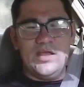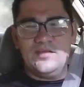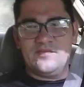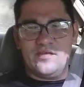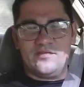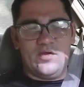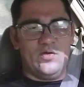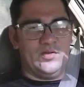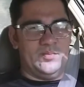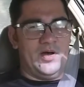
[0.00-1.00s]
Is this the
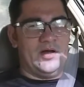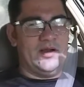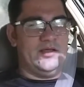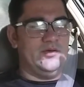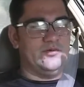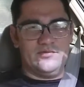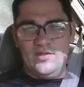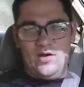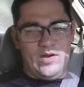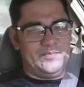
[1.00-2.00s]
only mod I use?
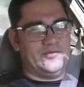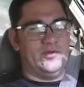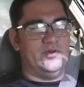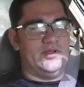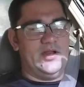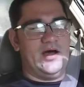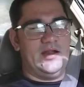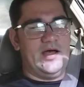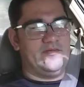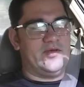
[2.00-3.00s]
No, absolutely
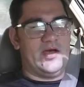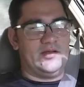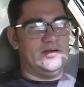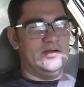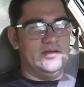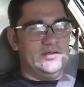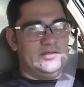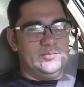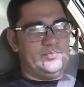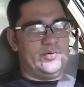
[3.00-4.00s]
not. I've got
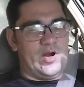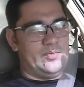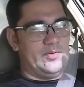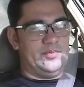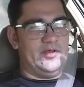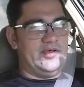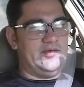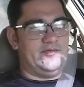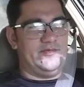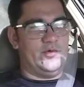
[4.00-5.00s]

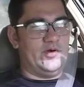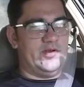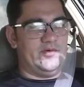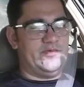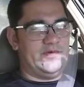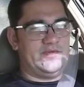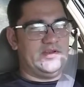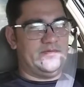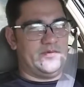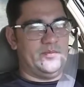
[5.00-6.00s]
probably 40 or 50
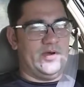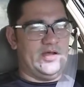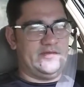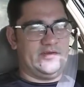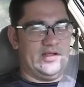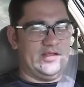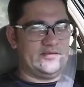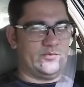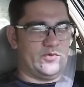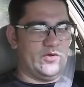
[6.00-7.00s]
different mods that I
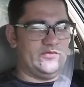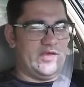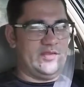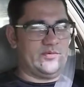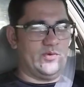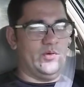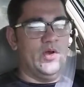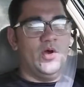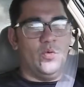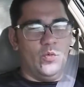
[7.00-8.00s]
like to rotate through.
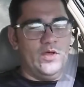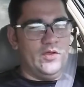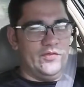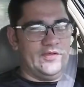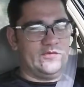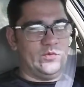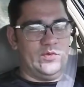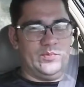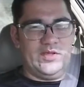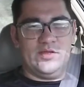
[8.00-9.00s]
Will this
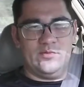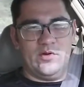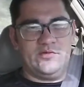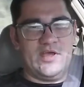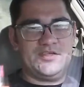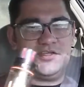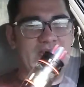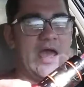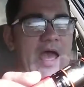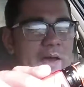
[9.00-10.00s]
one be in rotation?
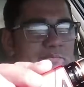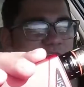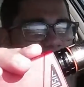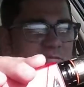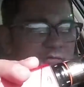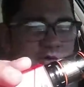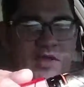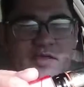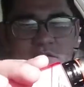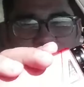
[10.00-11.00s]

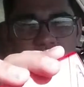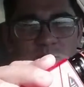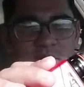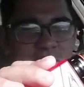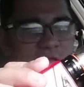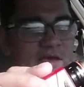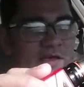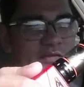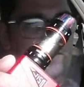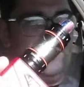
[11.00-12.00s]
Abso-frickin-lutely.
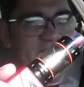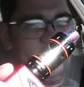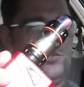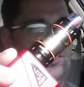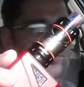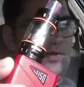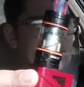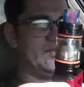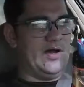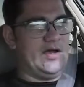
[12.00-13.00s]
This will
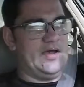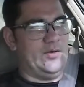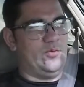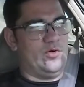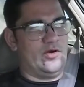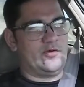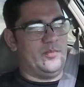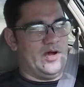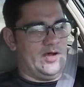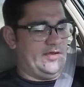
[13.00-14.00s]
be my work
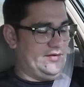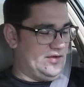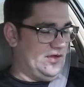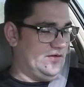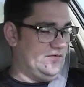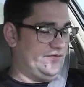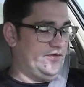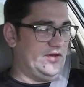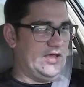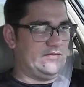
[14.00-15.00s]
mod
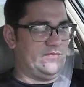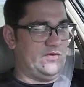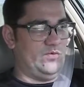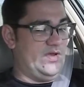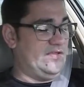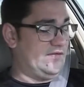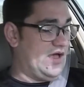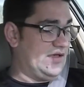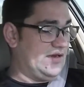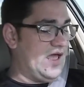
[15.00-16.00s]
for the next few weeks.
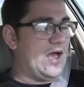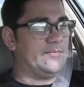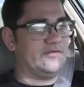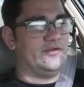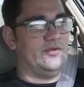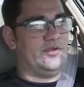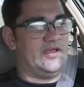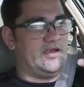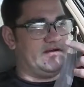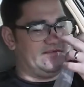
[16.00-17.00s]
I can absolutely
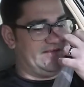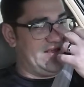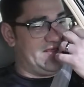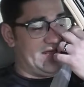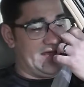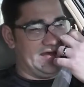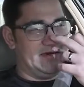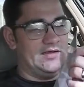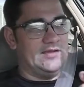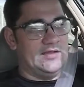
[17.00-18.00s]
guarantee that.
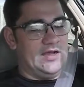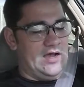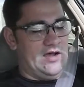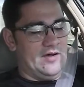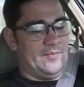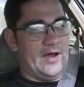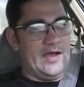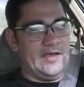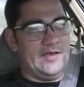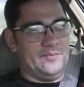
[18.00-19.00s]

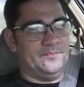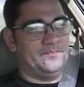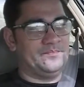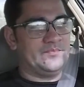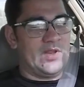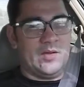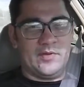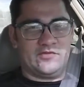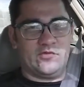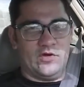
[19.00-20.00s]
I'm
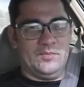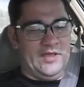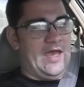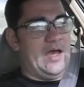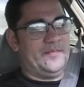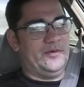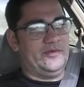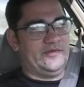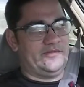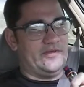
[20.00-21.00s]
extremely happy
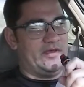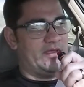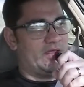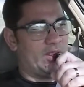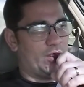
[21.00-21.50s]
with this thing.